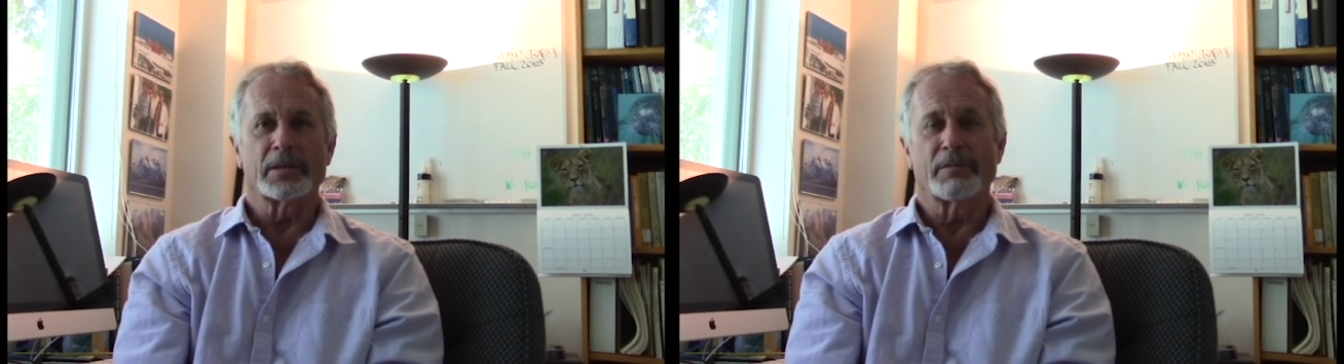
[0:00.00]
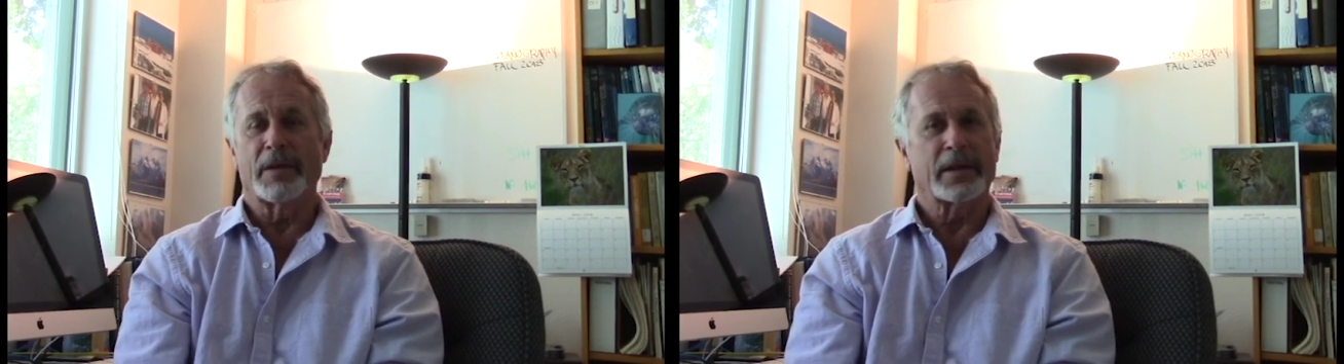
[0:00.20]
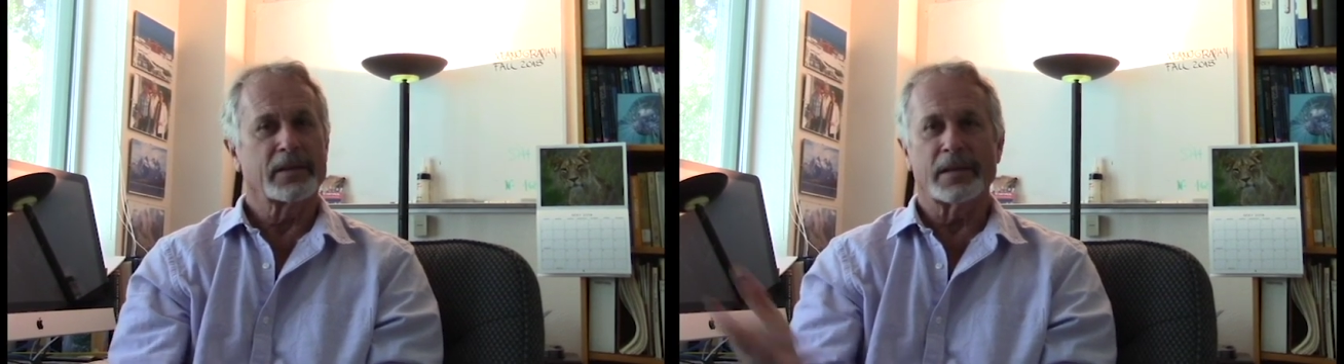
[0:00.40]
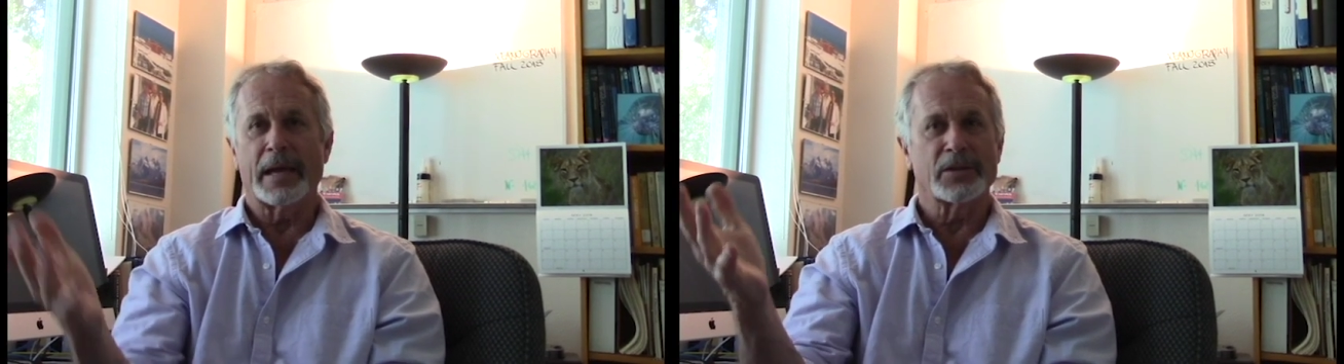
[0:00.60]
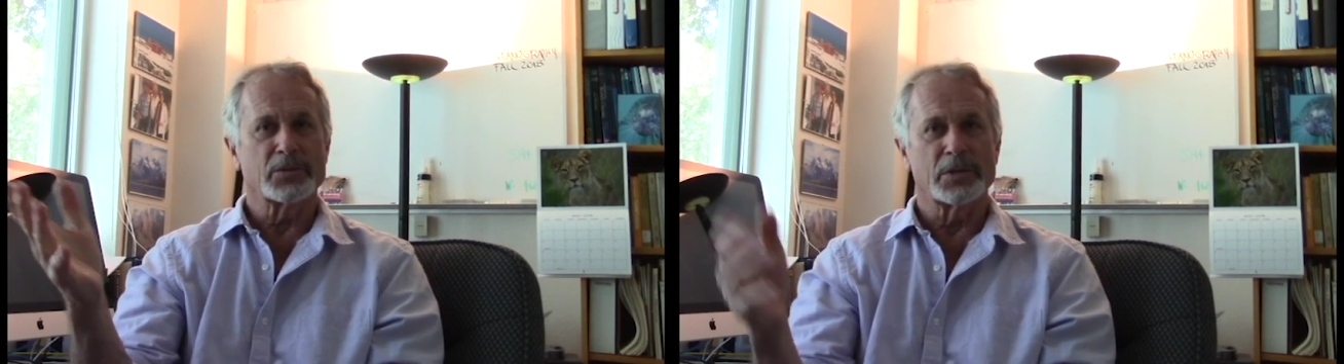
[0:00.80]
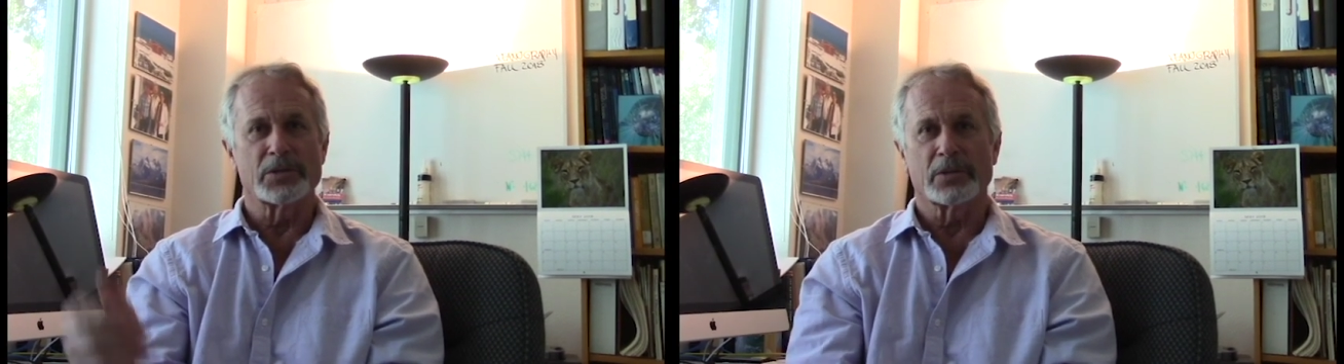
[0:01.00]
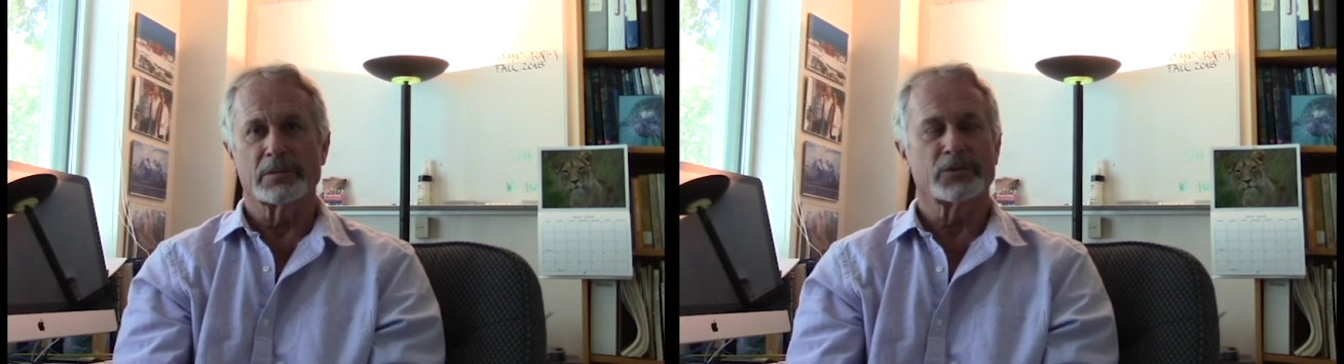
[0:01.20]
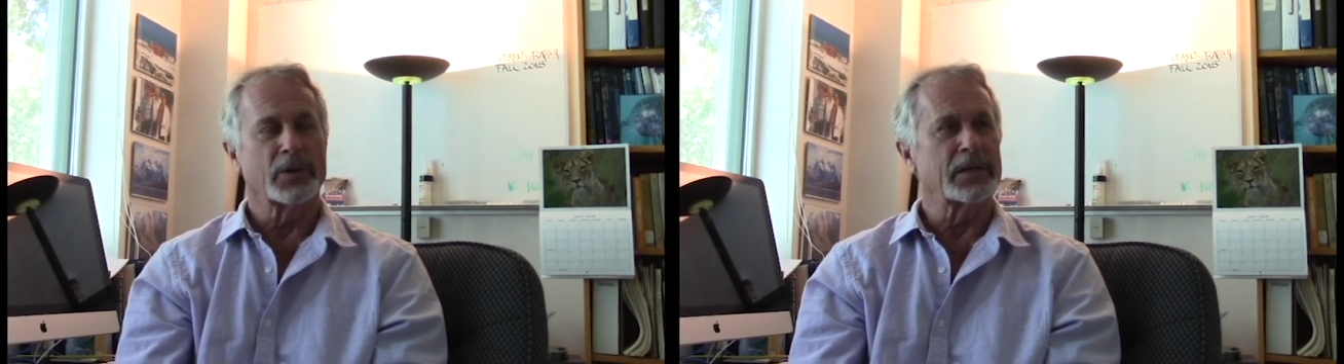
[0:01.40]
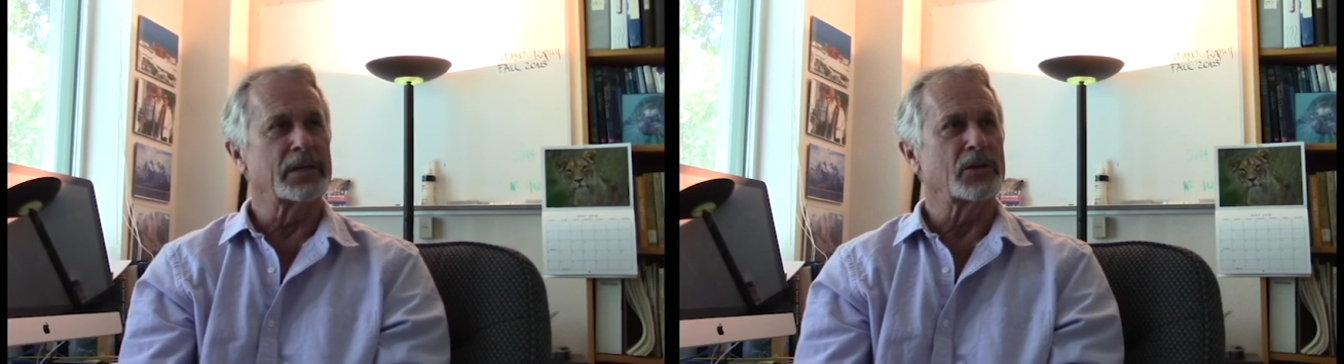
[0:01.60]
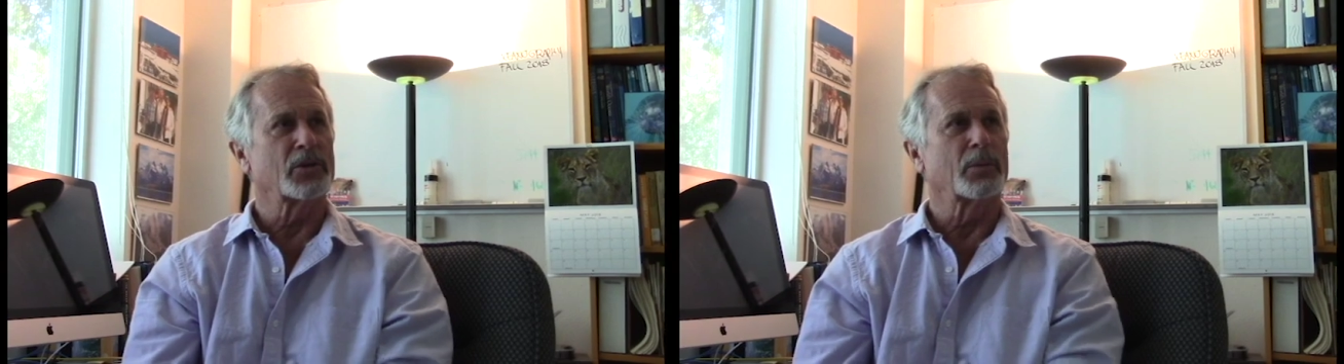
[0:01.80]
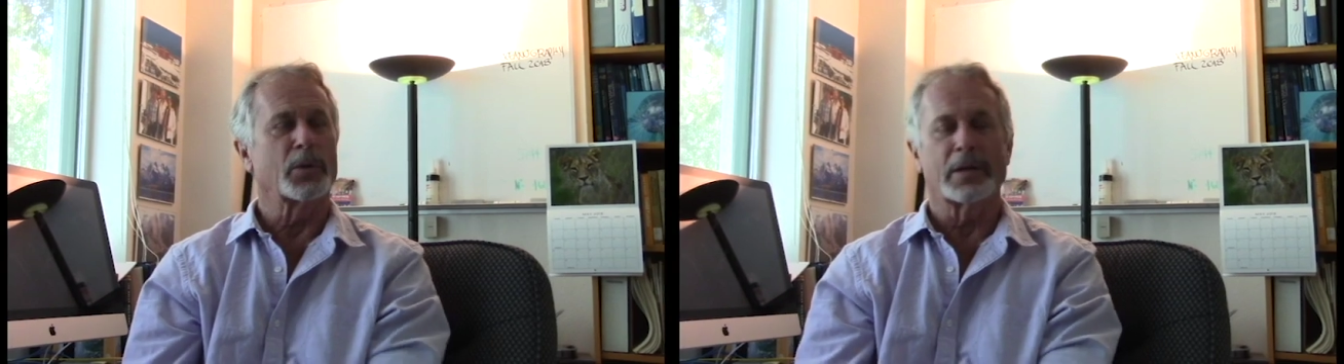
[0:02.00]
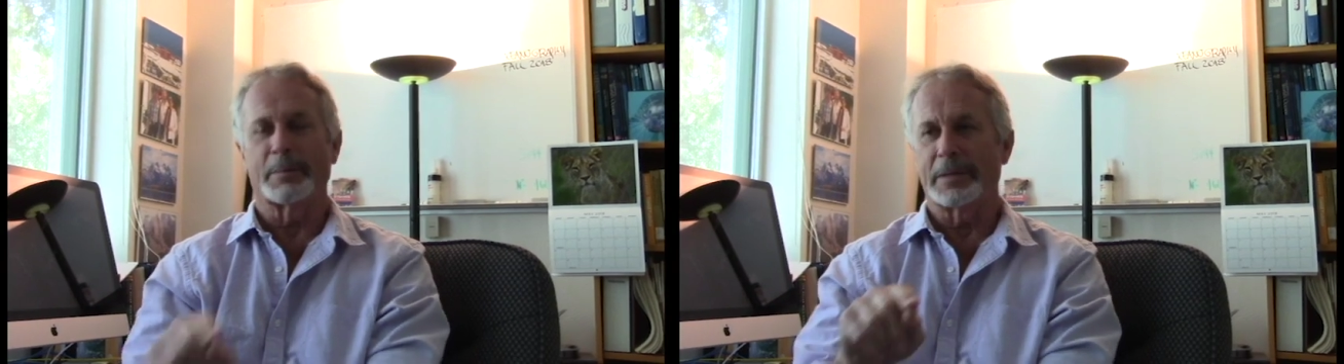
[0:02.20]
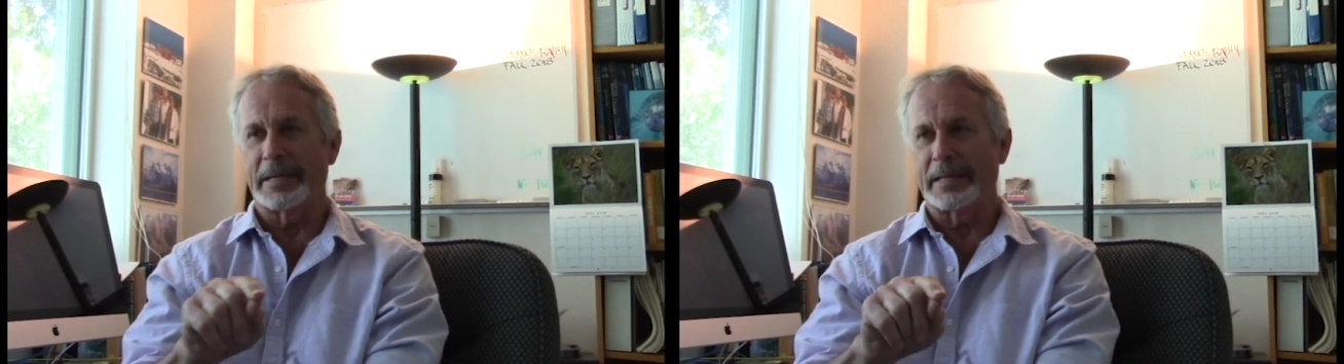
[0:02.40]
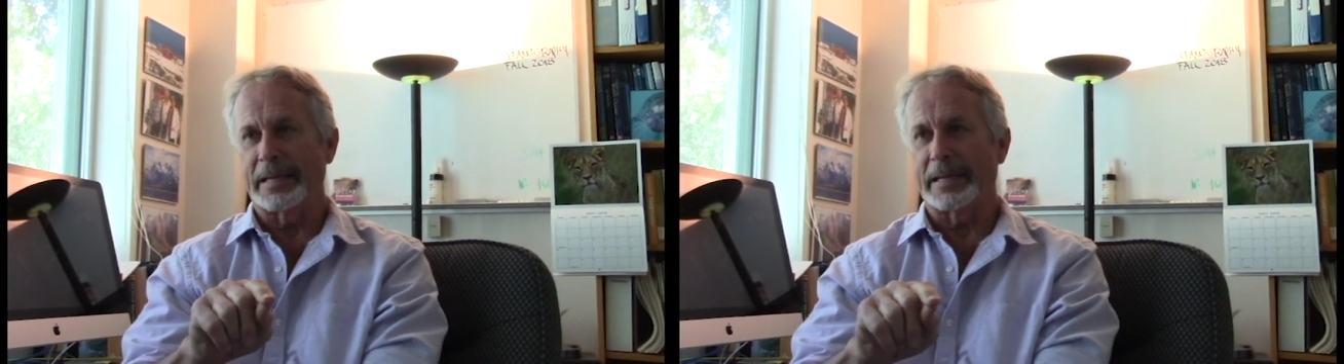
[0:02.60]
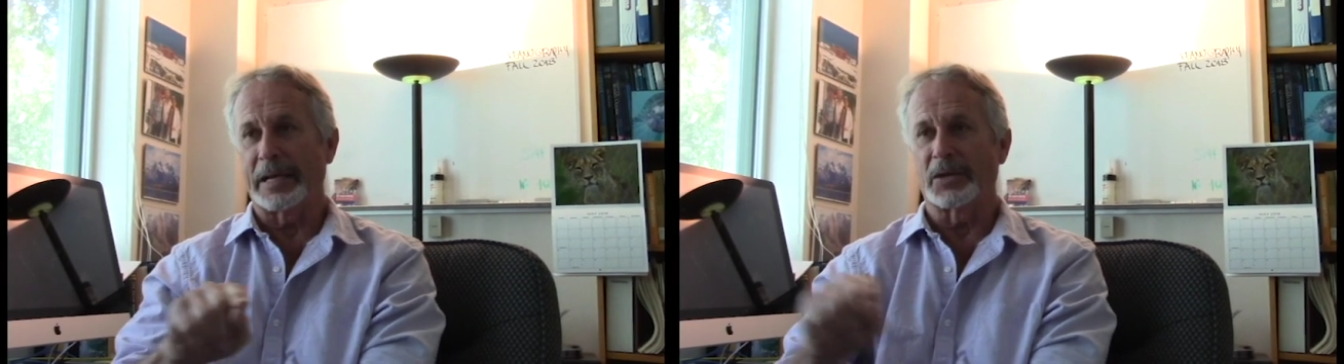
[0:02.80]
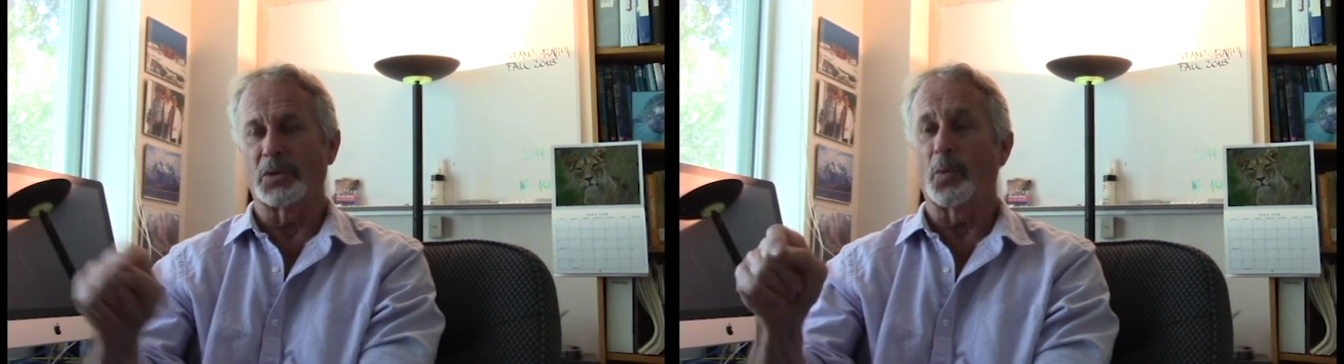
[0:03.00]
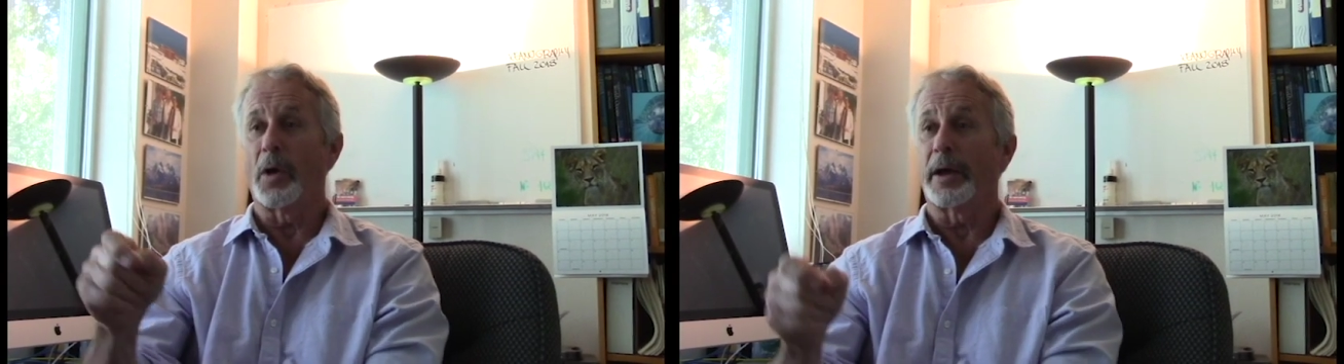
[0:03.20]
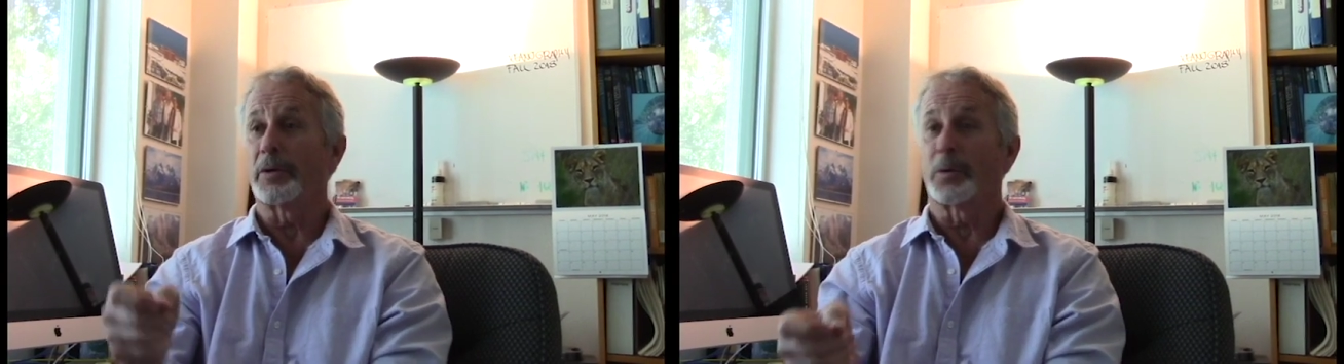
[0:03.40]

in fact, the hatcheries are trying to determine what time of day they take on the water,